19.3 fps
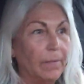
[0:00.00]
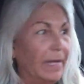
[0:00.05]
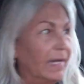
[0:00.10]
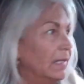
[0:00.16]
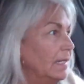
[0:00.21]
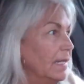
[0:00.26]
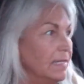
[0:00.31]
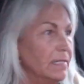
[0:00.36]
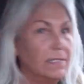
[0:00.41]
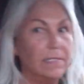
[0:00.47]
my
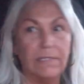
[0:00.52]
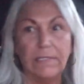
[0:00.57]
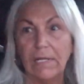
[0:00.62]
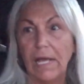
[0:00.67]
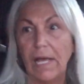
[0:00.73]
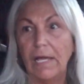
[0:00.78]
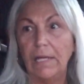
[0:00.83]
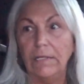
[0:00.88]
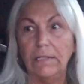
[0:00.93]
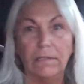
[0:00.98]
glasses
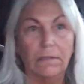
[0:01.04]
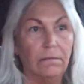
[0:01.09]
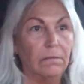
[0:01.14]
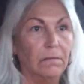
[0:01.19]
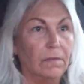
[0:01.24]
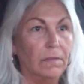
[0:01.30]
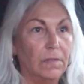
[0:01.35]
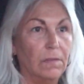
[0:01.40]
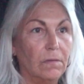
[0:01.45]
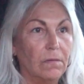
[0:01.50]

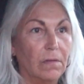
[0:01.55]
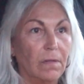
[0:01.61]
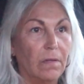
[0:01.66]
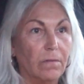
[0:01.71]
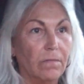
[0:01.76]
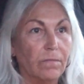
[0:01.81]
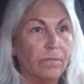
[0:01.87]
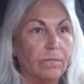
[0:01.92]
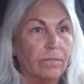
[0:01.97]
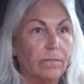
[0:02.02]

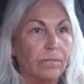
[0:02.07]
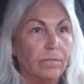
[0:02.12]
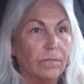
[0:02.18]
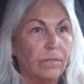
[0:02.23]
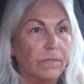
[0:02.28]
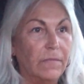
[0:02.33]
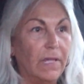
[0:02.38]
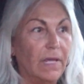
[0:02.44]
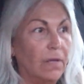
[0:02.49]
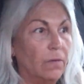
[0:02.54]

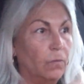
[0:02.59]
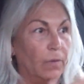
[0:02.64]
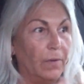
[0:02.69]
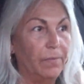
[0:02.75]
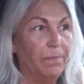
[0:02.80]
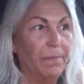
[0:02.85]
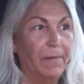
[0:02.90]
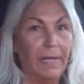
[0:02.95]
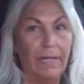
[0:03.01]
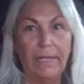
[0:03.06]
on than
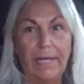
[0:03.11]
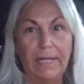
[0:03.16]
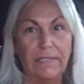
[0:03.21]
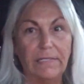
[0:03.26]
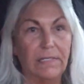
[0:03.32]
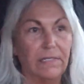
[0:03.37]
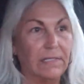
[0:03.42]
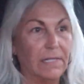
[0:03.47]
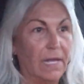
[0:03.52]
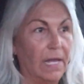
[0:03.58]
with my
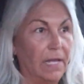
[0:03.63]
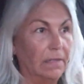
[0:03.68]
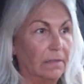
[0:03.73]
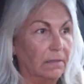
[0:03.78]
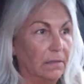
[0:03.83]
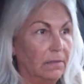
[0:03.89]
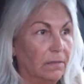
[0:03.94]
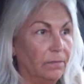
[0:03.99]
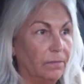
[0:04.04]
glasses on.